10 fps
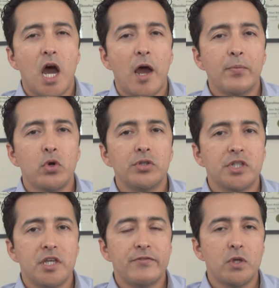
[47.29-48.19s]
I'm going to
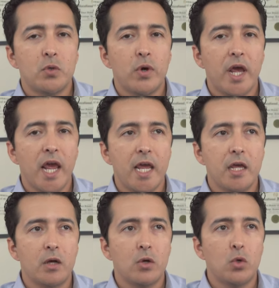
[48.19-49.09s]
give you
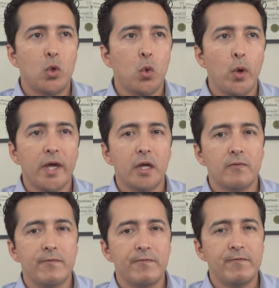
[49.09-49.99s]
a quick
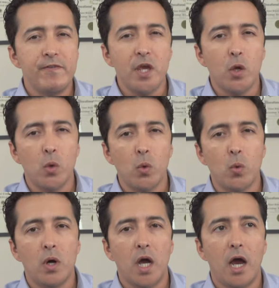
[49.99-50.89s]

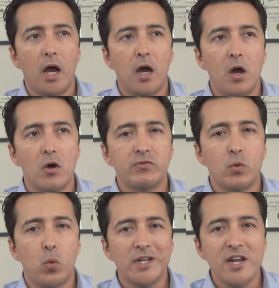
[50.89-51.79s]
view of
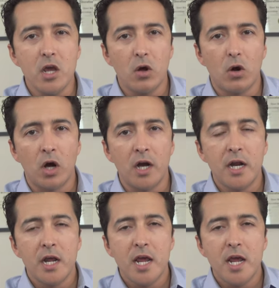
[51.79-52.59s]
what they are